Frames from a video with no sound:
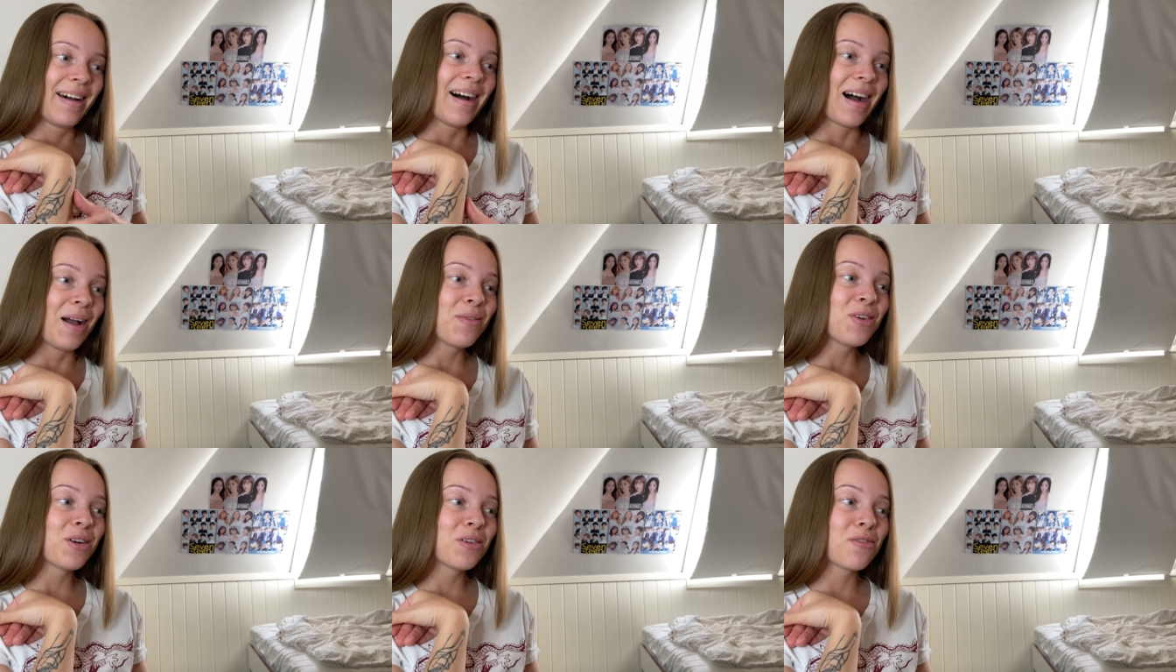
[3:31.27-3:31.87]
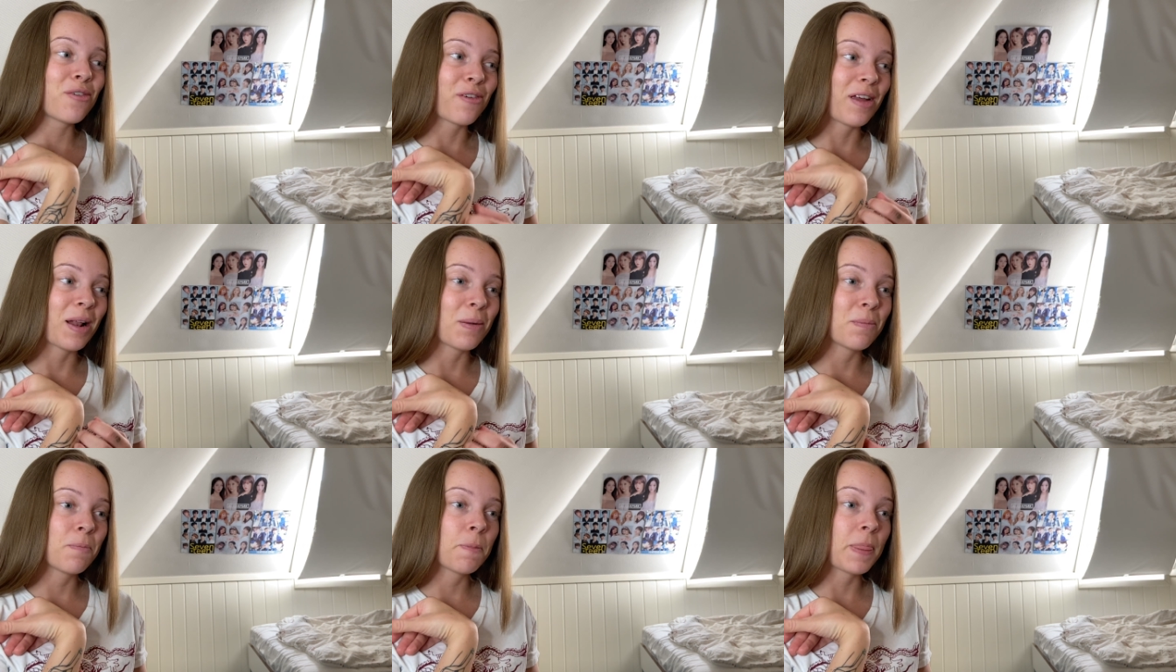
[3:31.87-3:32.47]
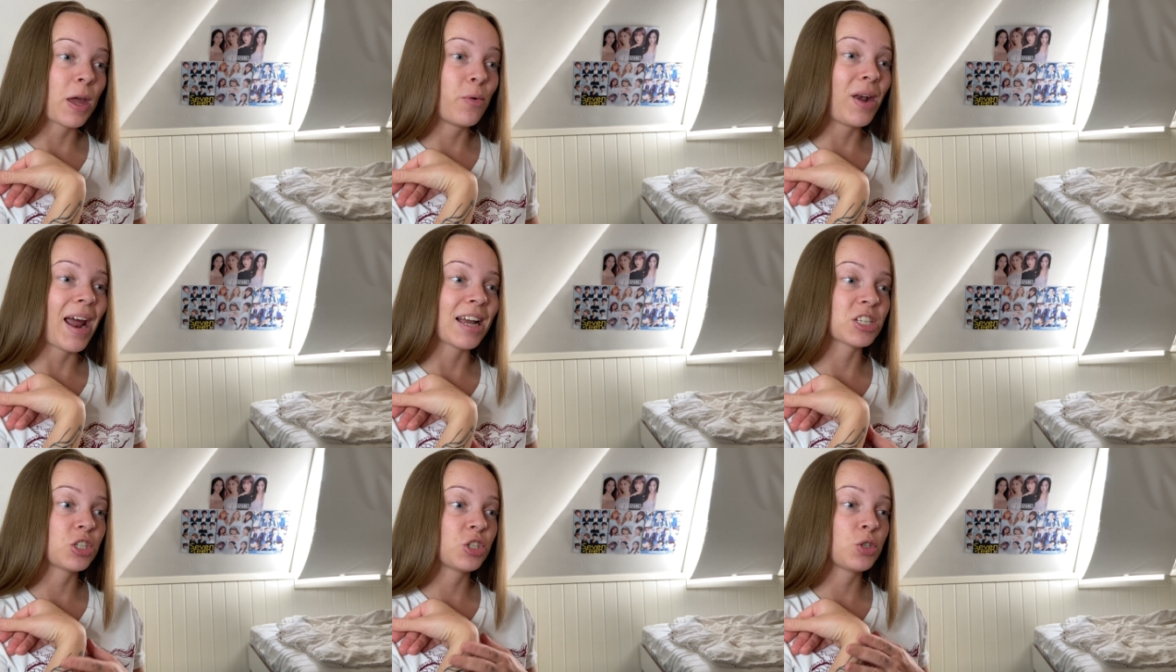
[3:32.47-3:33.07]
I'm gonna film a
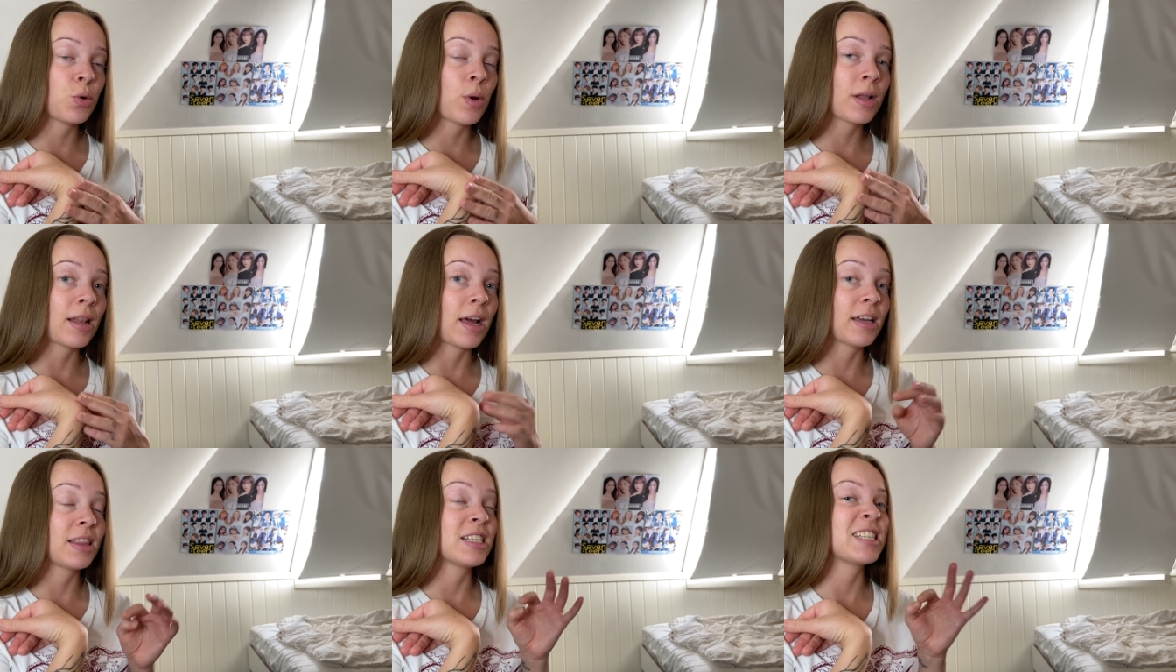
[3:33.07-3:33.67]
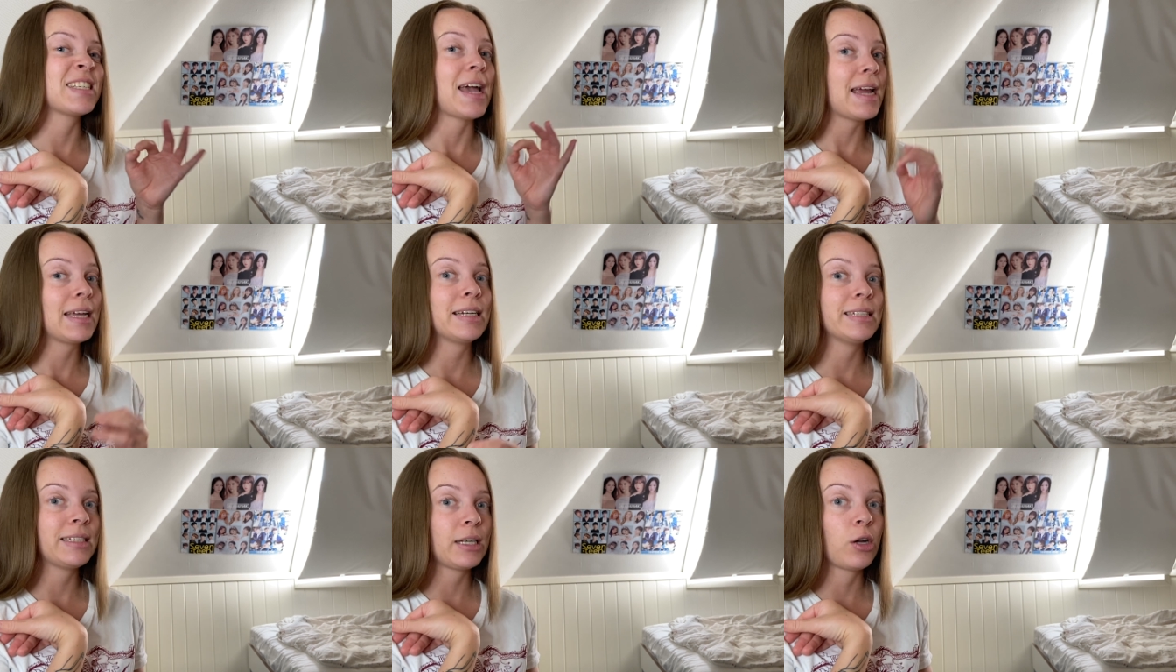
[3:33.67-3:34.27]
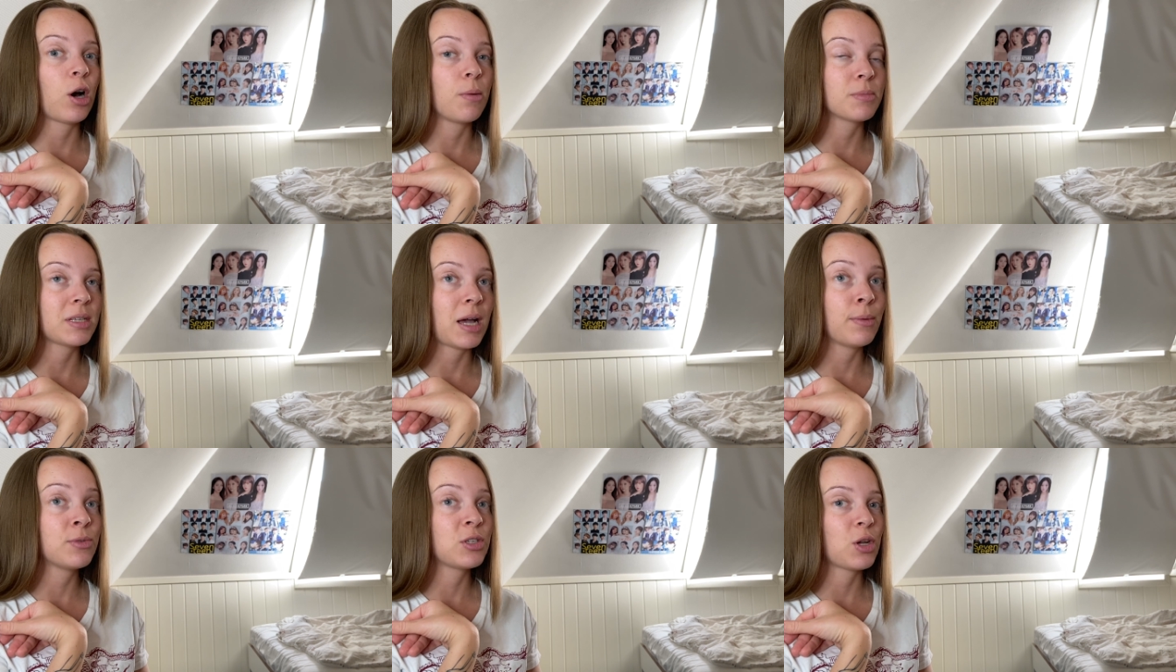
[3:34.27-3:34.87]
reaction to it like the second it comes out.